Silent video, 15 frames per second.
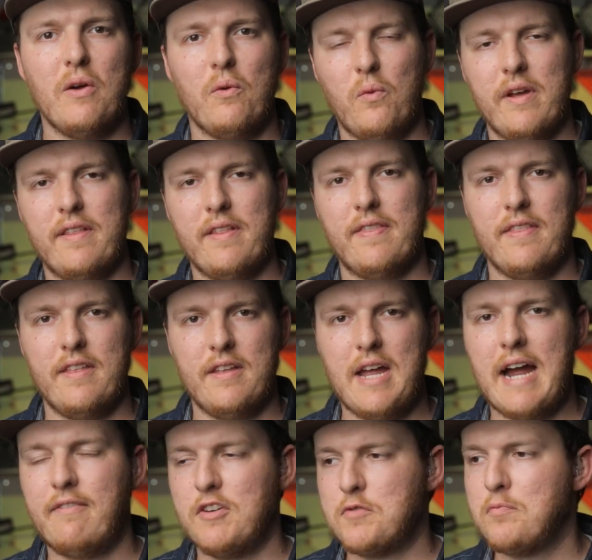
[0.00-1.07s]
with the
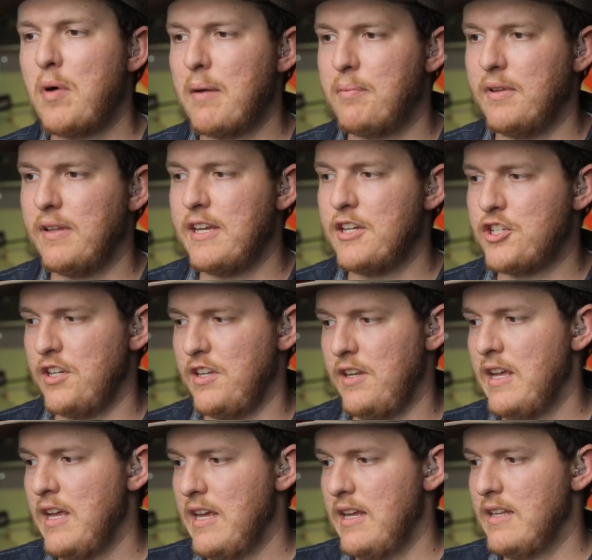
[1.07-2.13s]
average
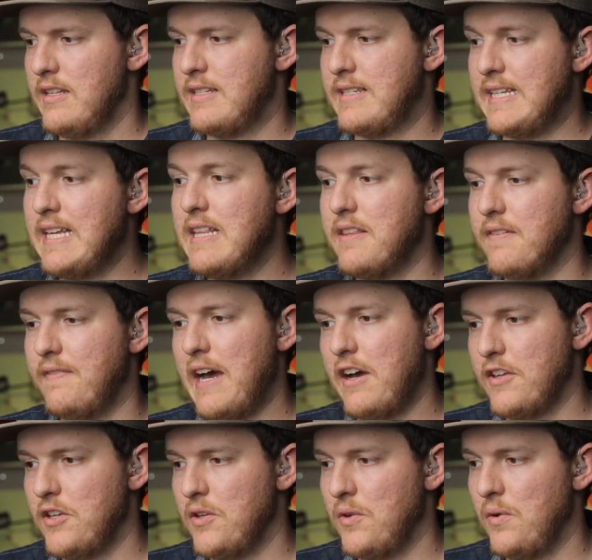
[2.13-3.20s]
population see the
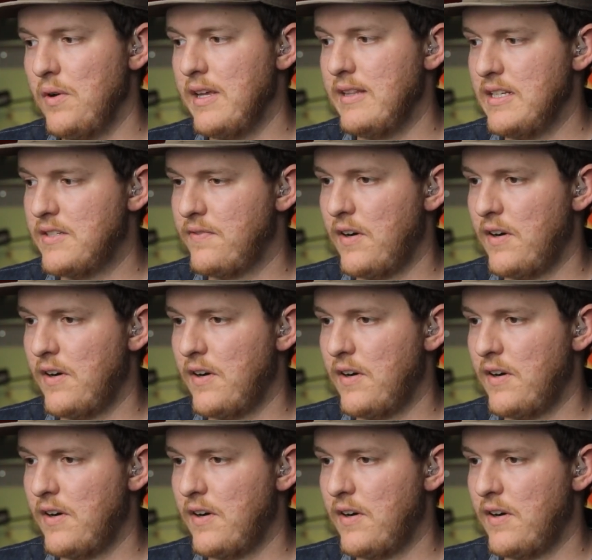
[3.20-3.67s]
value in these